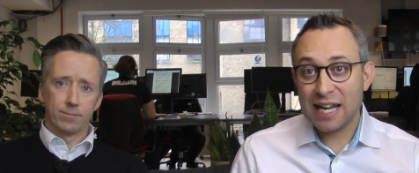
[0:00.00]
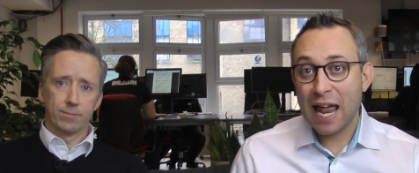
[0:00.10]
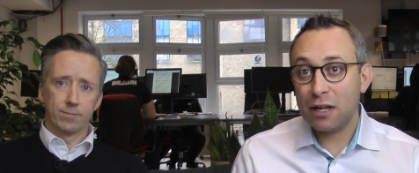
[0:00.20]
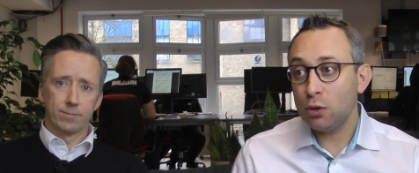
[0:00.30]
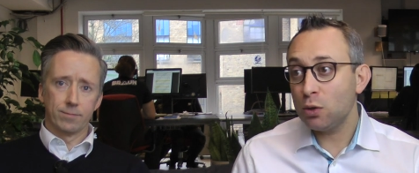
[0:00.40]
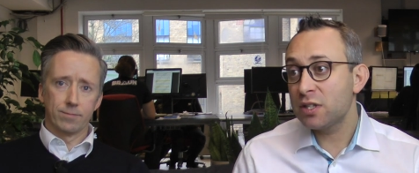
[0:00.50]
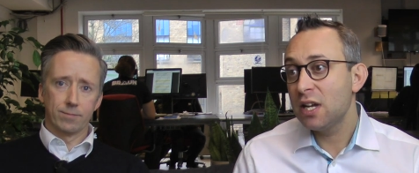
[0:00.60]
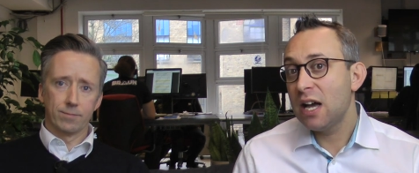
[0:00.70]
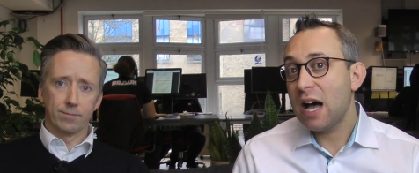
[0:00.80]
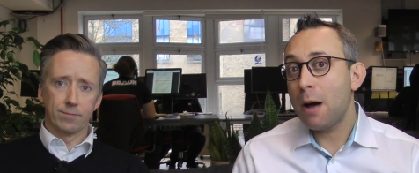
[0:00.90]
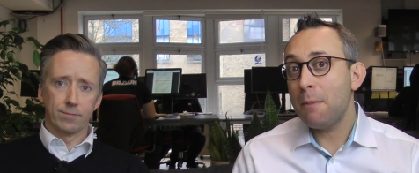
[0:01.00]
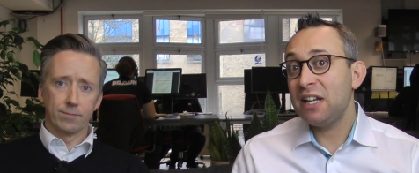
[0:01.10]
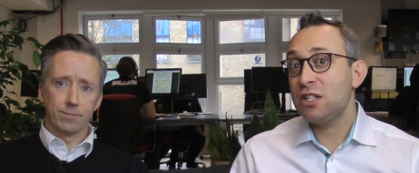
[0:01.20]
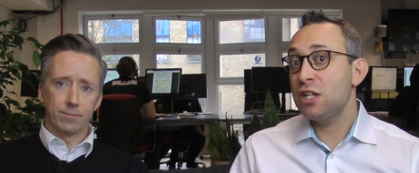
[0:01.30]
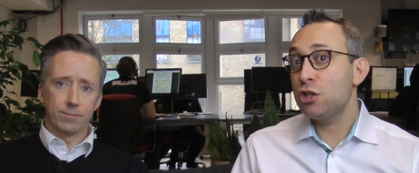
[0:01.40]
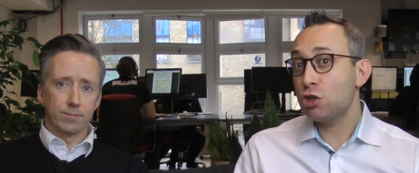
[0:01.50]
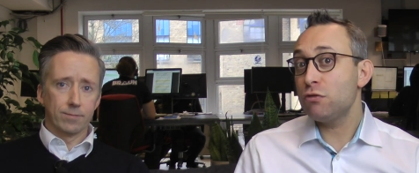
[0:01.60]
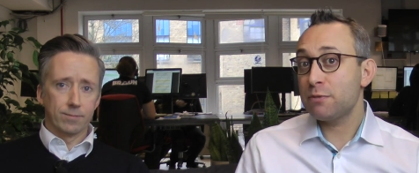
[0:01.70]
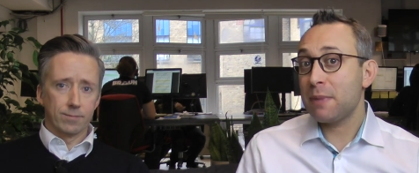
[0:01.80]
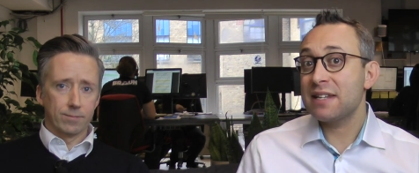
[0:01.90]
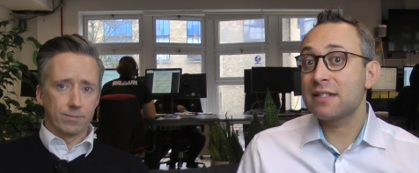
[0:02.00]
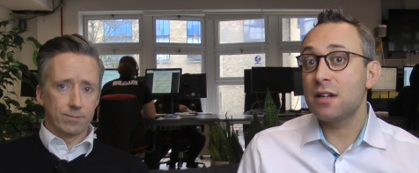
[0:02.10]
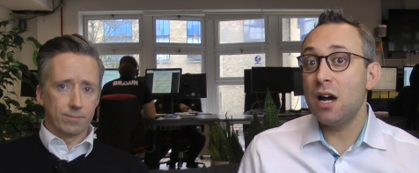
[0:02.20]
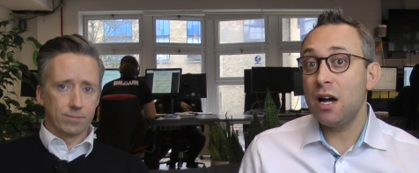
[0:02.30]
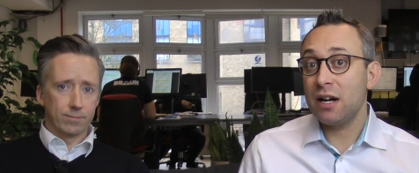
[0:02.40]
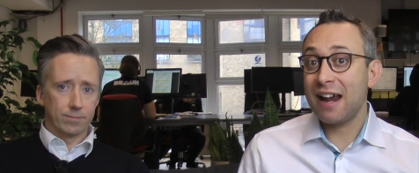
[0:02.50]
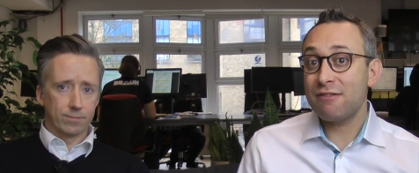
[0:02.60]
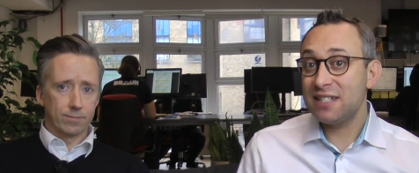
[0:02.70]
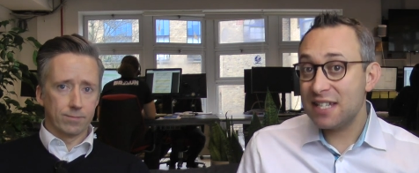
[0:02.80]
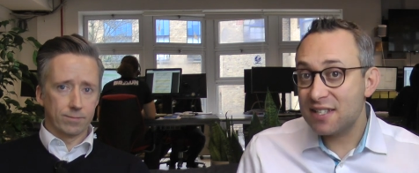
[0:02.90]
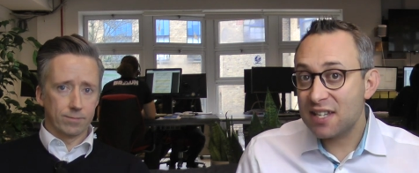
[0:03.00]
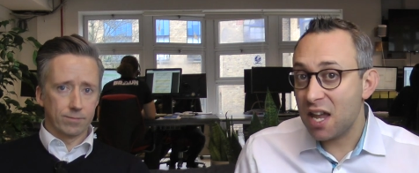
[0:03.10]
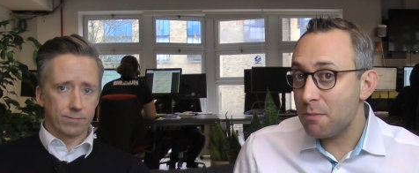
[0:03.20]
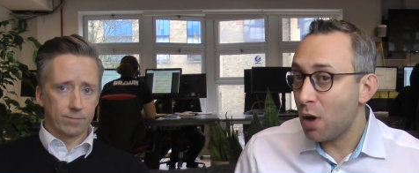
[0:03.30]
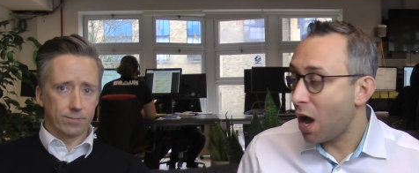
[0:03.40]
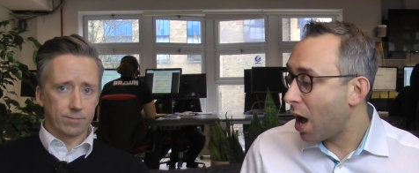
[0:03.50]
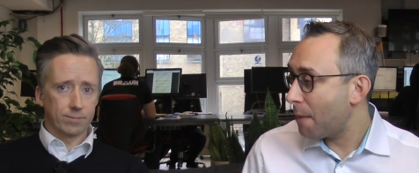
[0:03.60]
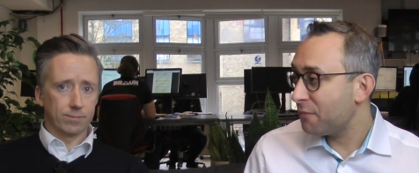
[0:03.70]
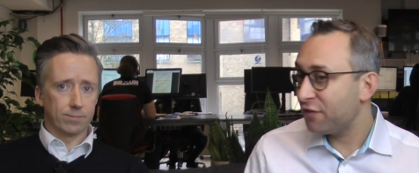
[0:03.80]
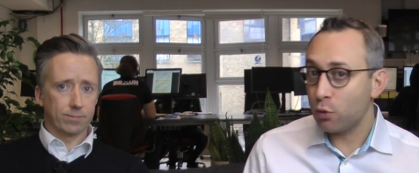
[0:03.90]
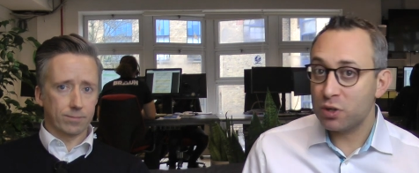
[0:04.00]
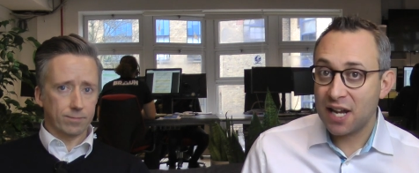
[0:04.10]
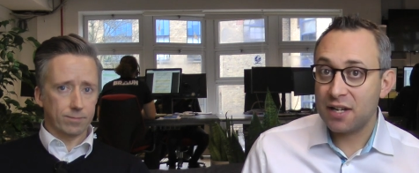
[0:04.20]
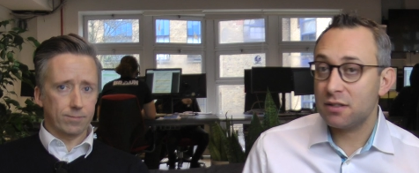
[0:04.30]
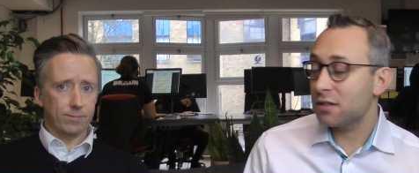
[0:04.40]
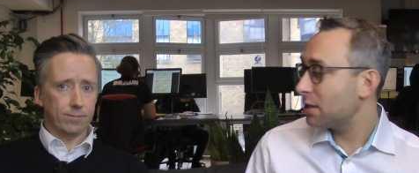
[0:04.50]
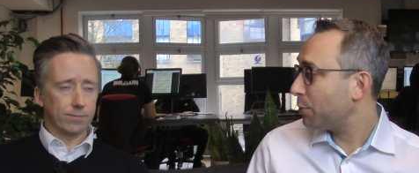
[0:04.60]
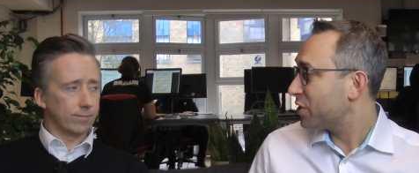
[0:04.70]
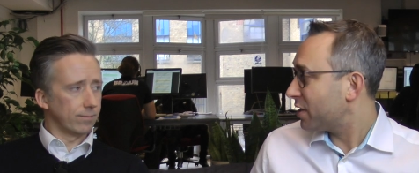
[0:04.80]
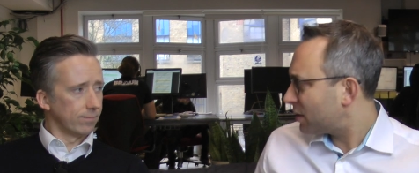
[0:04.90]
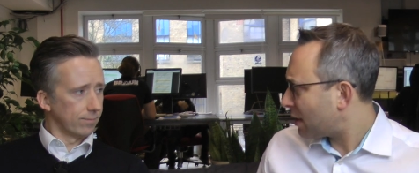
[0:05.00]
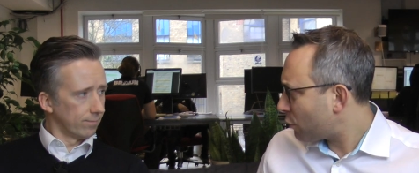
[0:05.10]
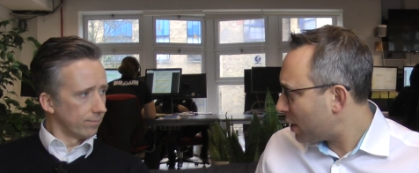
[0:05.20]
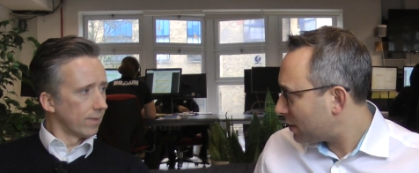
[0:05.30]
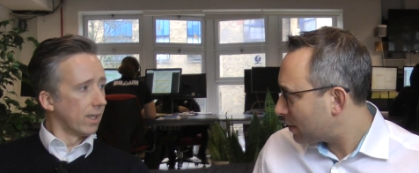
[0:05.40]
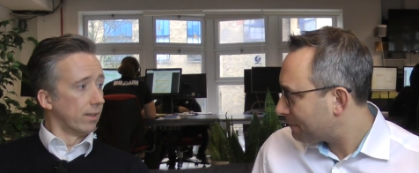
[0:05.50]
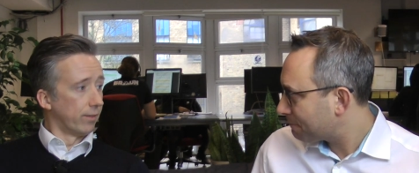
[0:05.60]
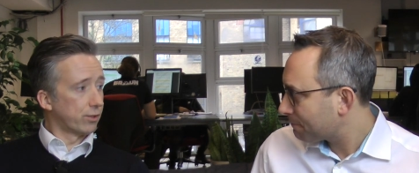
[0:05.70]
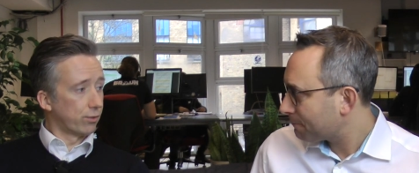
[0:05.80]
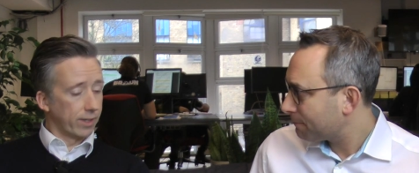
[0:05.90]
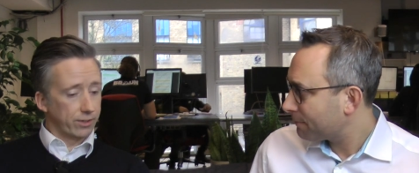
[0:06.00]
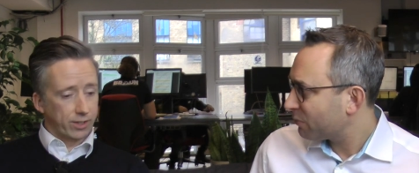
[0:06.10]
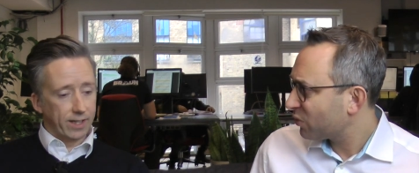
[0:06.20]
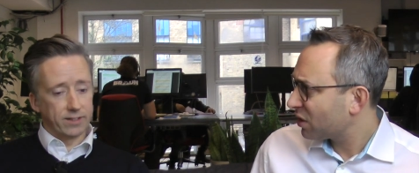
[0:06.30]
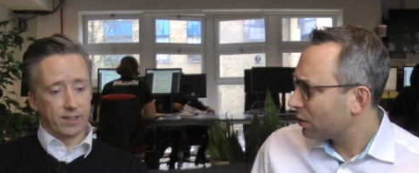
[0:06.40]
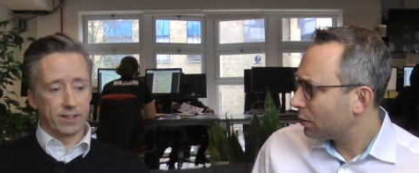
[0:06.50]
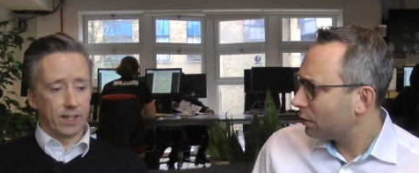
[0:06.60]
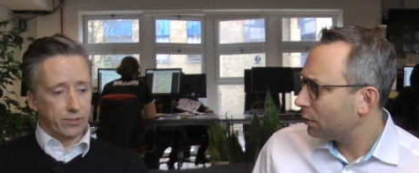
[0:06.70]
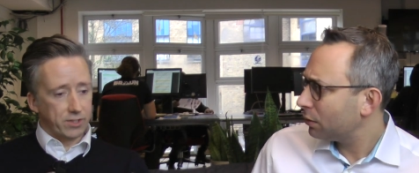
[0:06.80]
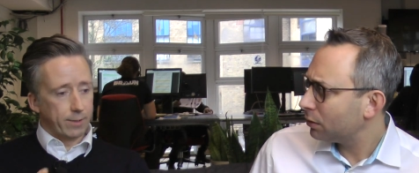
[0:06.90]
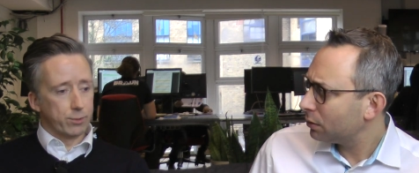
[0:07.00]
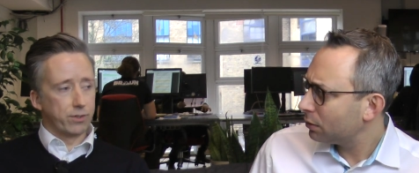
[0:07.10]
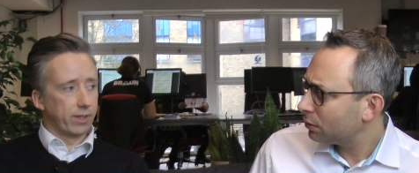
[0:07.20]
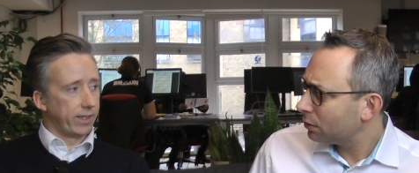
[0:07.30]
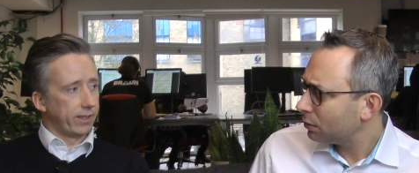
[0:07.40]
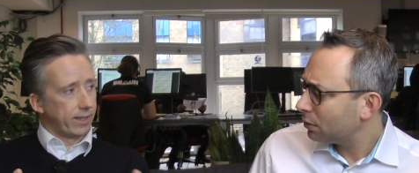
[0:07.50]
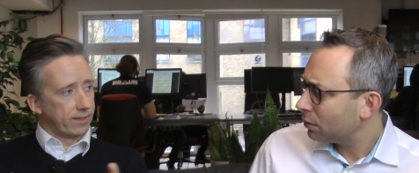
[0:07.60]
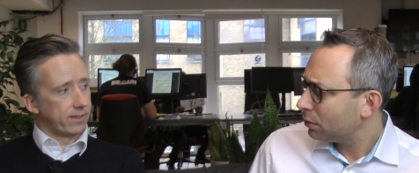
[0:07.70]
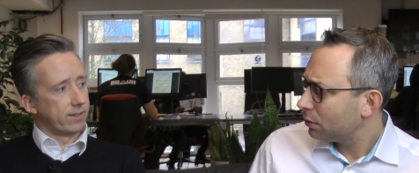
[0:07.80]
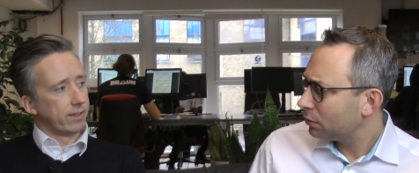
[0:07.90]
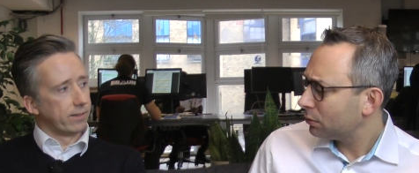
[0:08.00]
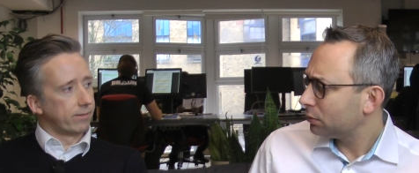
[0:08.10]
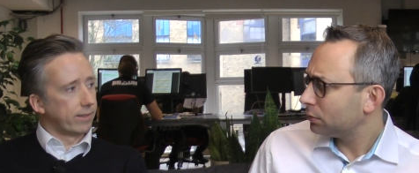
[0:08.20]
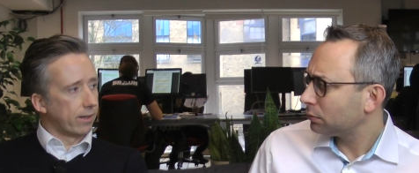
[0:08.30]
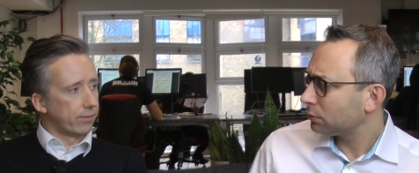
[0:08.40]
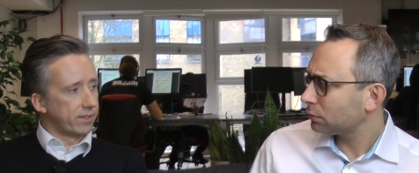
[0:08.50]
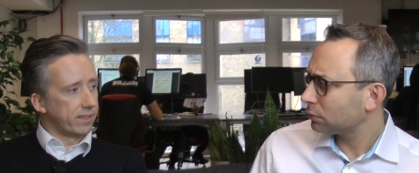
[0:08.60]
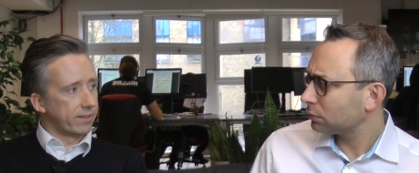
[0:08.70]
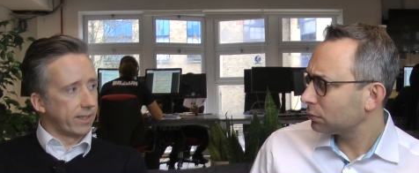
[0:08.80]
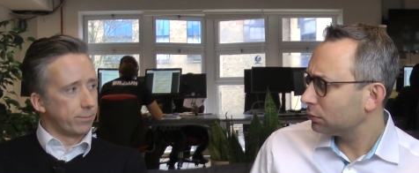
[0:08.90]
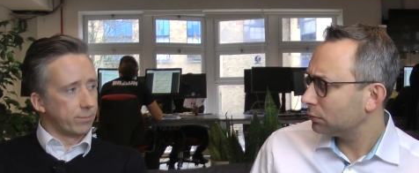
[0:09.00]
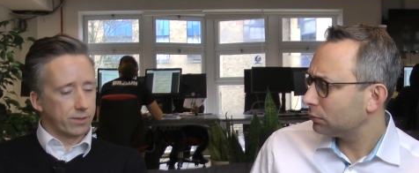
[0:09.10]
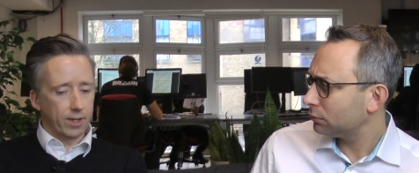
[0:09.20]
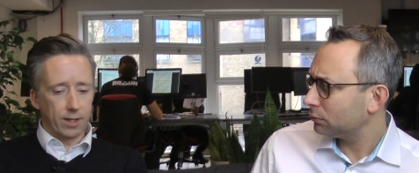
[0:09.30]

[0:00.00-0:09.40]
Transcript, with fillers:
Speaker 1: to the landlord, um, and it's an insurance based uh, guarantee scheme um, for tenants' deposits. Is that right?
Speaker 2: That's correct, yeah. It's exactly the same as the existing guarantee schemes